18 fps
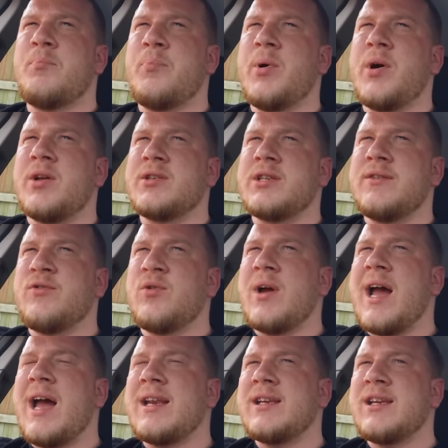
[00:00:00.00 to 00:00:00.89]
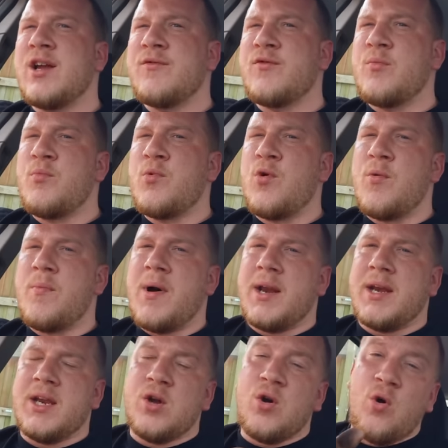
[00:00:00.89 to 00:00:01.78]
But if you're handing over more
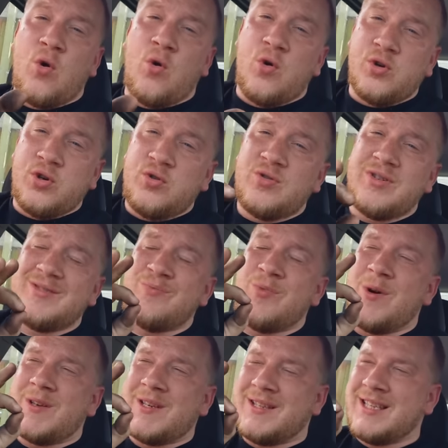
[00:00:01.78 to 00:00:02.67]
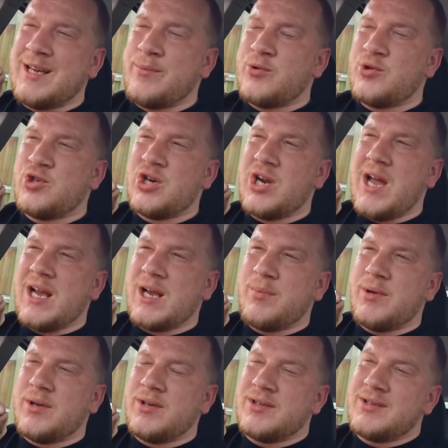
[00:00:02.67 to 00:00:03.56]
money, or you just wanted to double check
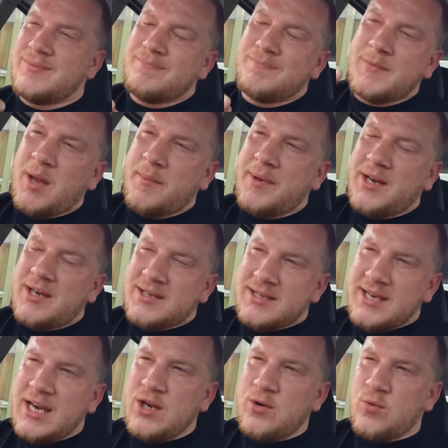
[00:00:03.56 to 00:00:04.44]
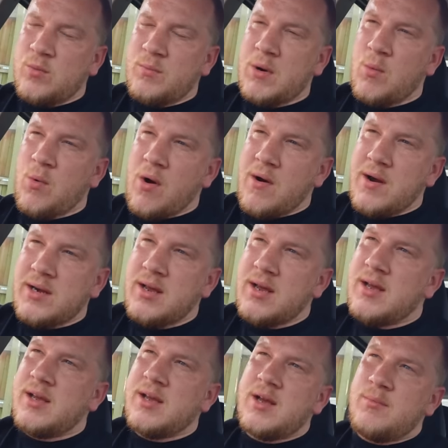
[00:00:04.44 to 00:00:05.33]
because, I mean, I say you wouldn't be worried,
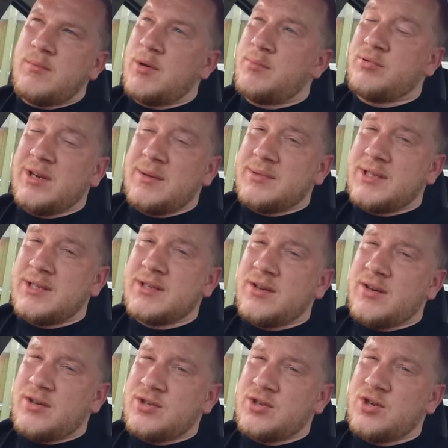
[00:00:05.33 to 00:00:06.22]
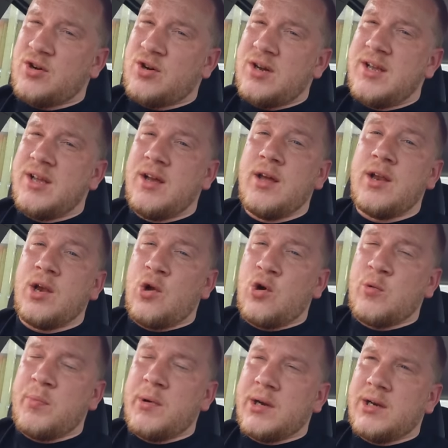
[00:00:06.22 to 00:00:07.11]
but perhaps this car's got a
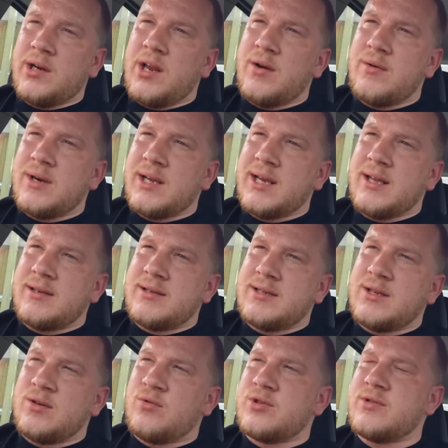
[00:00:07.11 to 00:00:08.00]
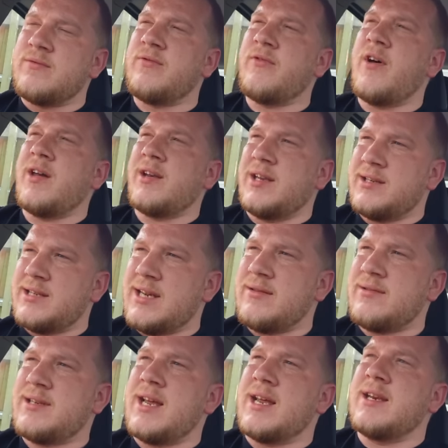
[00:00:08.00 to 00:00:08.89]
logbook loan against it or some finance
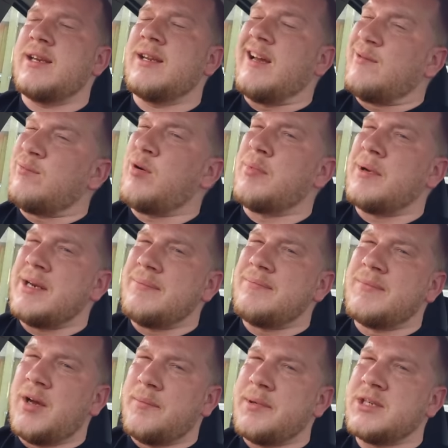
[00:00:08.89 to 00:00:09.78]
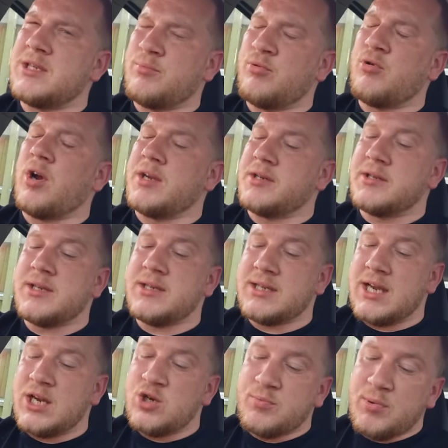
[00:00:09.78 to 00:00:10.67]
outstanding. I'd probably I'd be surprised at
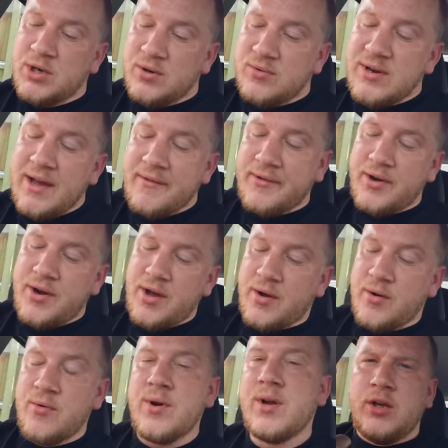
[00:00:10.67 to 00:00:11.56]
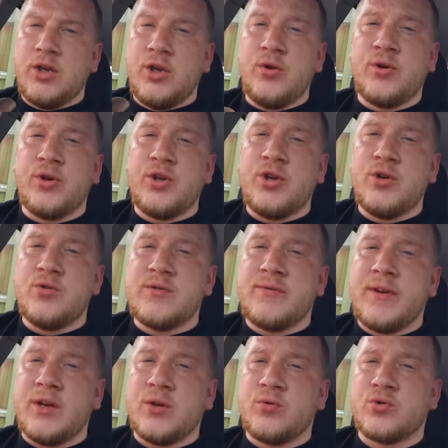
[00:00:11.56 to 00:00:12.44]
this age, but you never know. You can use
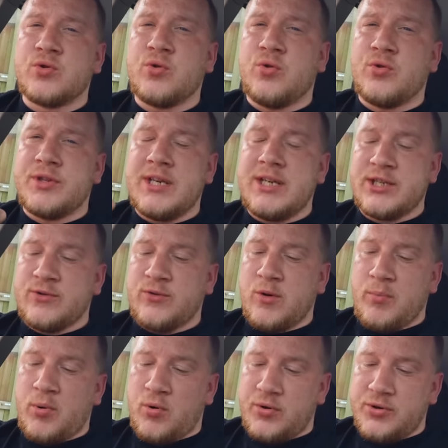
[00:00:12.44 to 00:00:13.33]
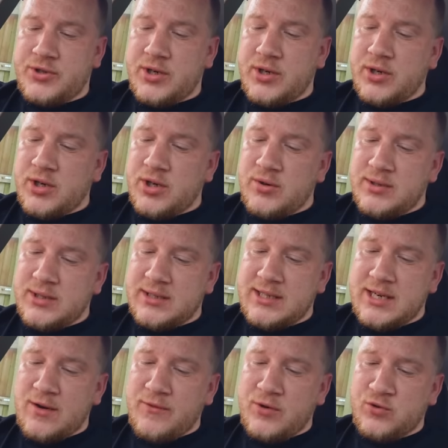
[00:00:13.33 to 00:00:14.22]
Vehicle Score's history report, so you can use a
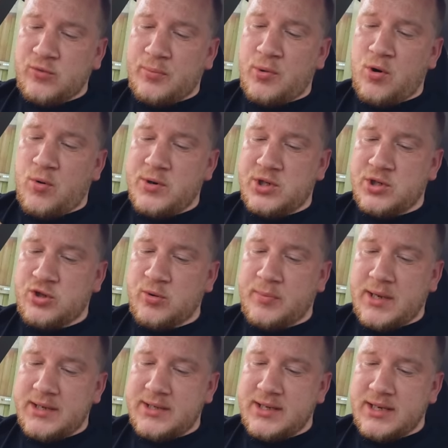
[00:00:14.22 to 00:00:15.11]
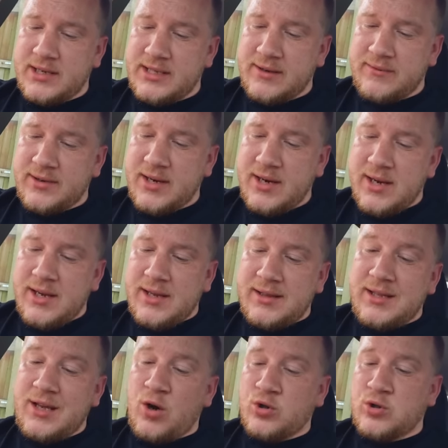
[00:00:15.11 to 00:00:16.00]
salvage report, which is £2.97,
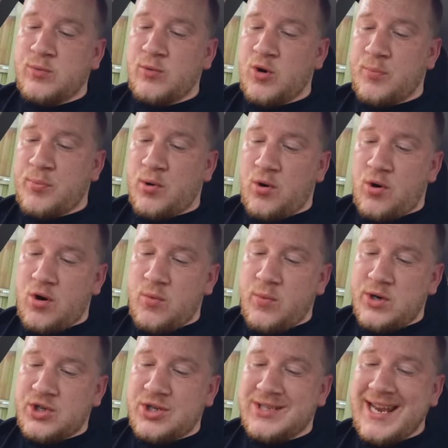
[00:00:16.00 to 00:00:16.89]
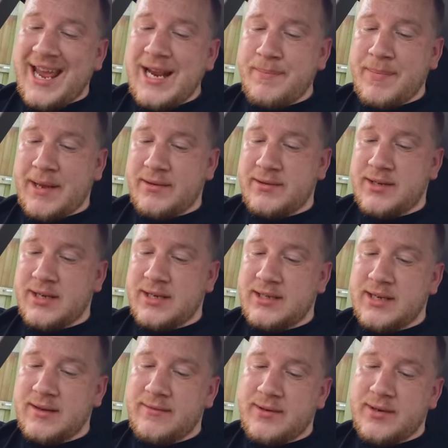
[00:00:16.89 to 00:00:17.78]
the Ultimate Report, which is
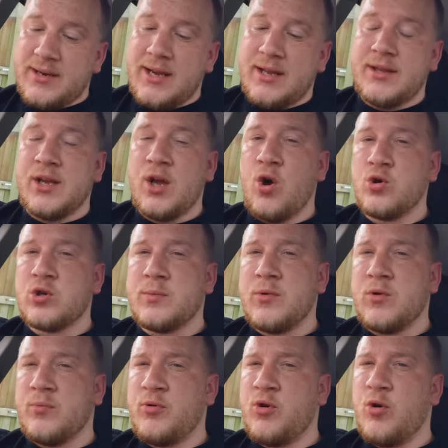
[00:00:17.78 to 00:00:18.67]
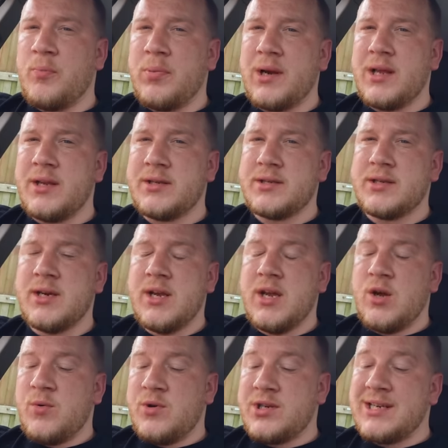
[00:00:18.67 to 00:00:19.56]
£8.97, and the Ultimate Report Plus,
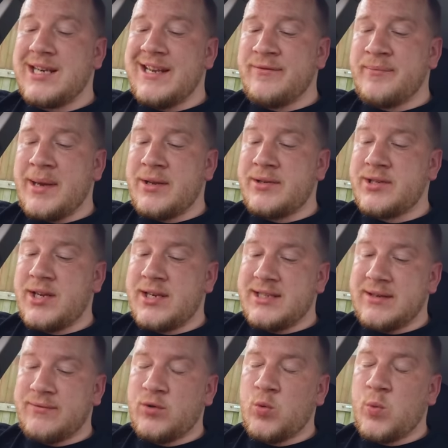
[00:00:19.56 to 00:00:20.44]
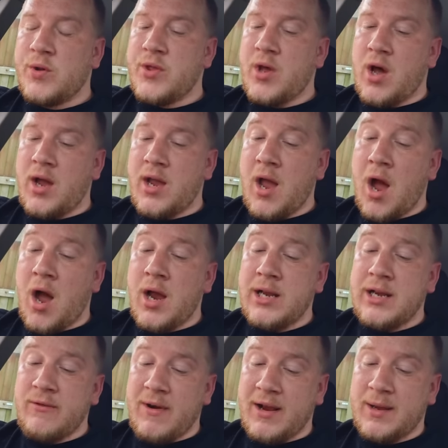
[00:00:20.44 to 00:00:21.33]
which is £11.97, the one that I
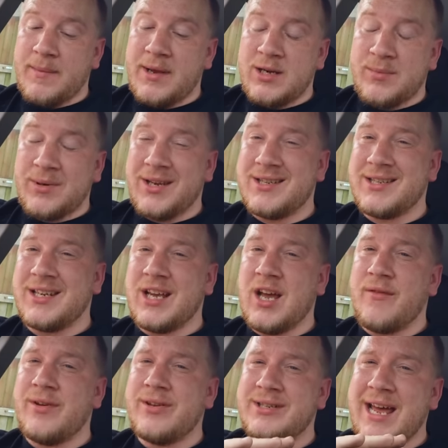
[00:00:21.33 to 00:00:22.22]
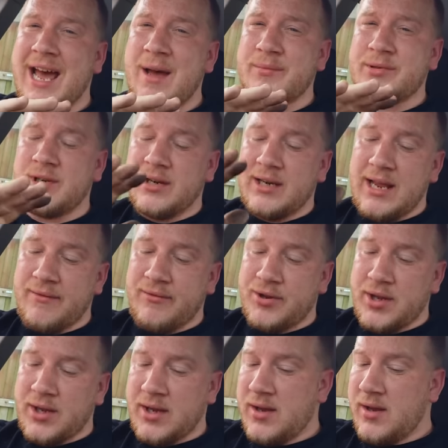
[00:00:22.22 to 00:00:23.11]
highly recommend because it covers absolutely
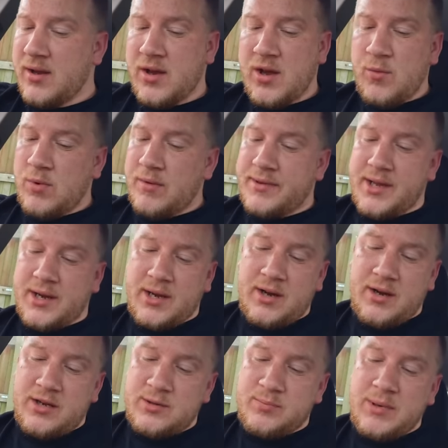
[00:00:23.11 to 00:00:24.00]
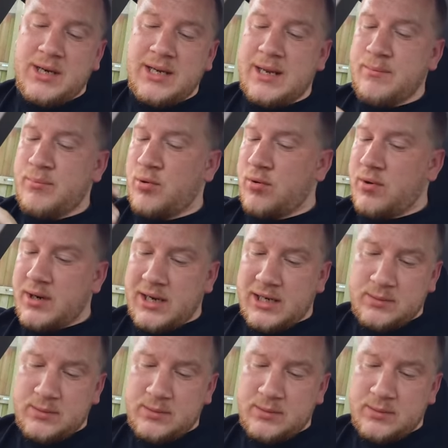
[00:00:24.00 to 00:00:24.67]
everything, whether that car's been imported,